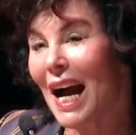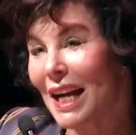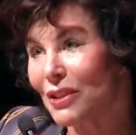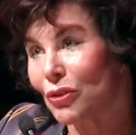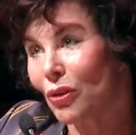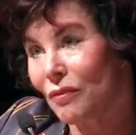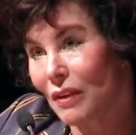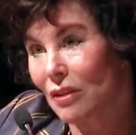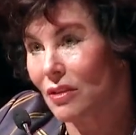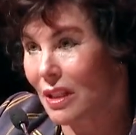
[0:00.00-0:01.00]
I sort of
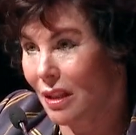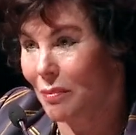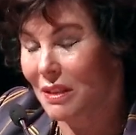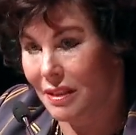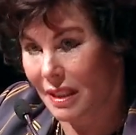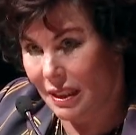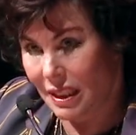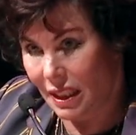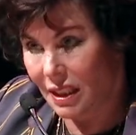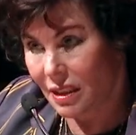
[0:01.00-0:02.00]
now see them as
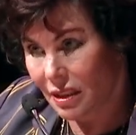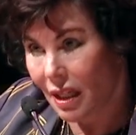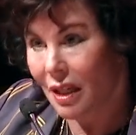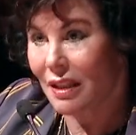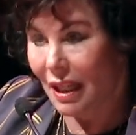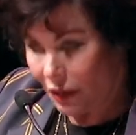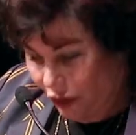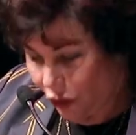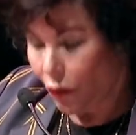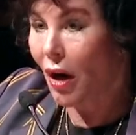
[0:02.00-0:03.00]
CDs that,
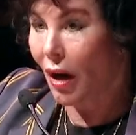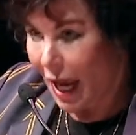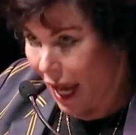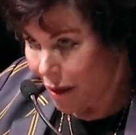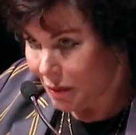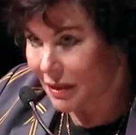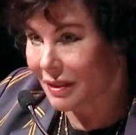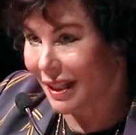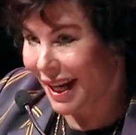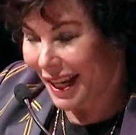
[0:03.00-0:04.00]
you know, are habits
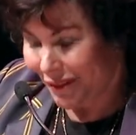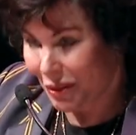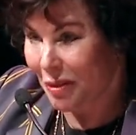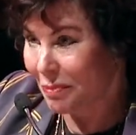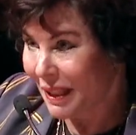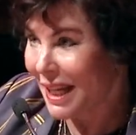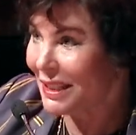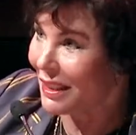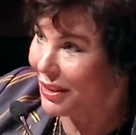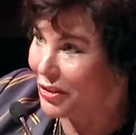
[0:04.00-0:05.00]
that were
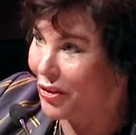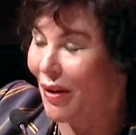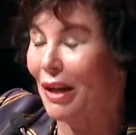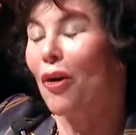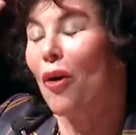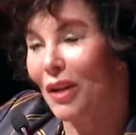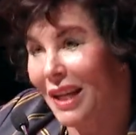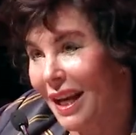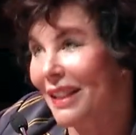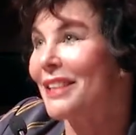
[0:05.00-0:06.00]
implanted. And so I go, oh
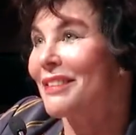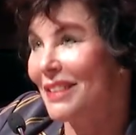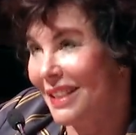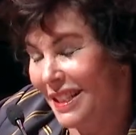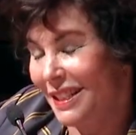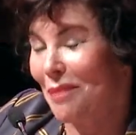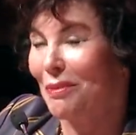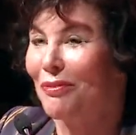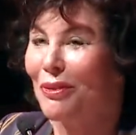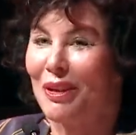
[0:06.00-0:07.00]
yeah, that's CD
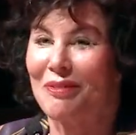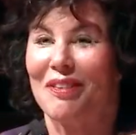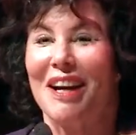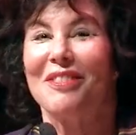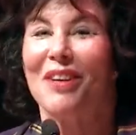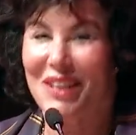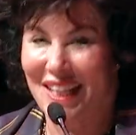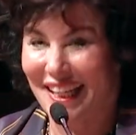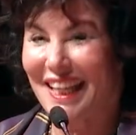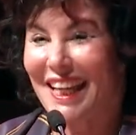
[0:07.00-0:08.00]
number 45. Oh
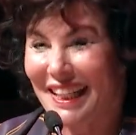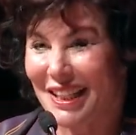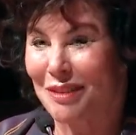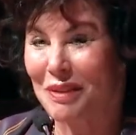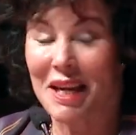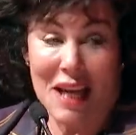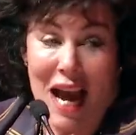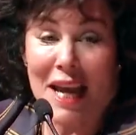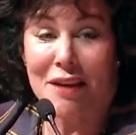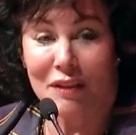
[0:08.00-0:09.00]
yeah, income.
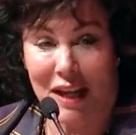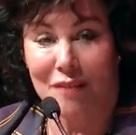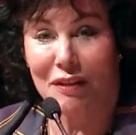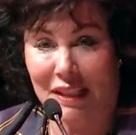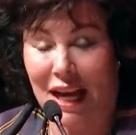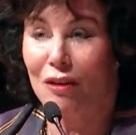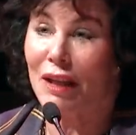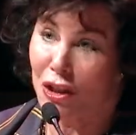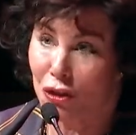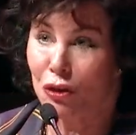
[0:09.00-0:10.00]
I even have it now,
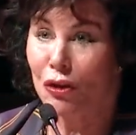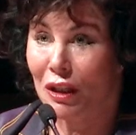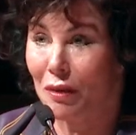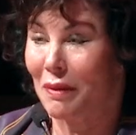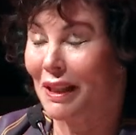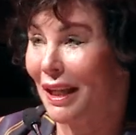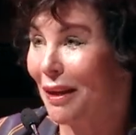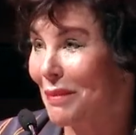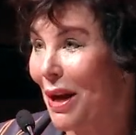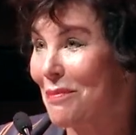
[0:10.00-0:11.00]
like you're looking at me like
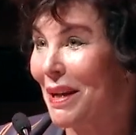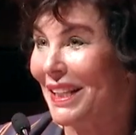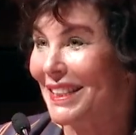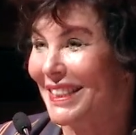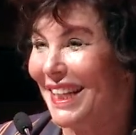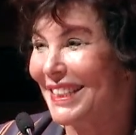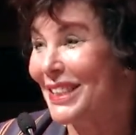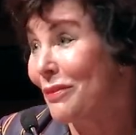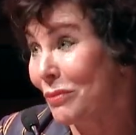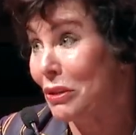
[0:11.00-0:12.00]
I'm not making
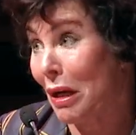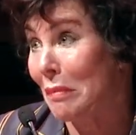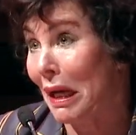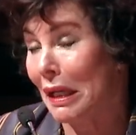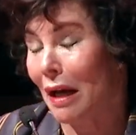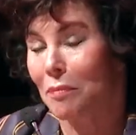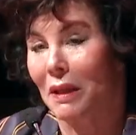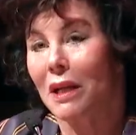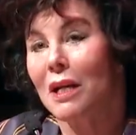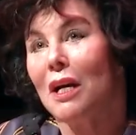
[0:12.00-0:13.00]
sense, which I might not be.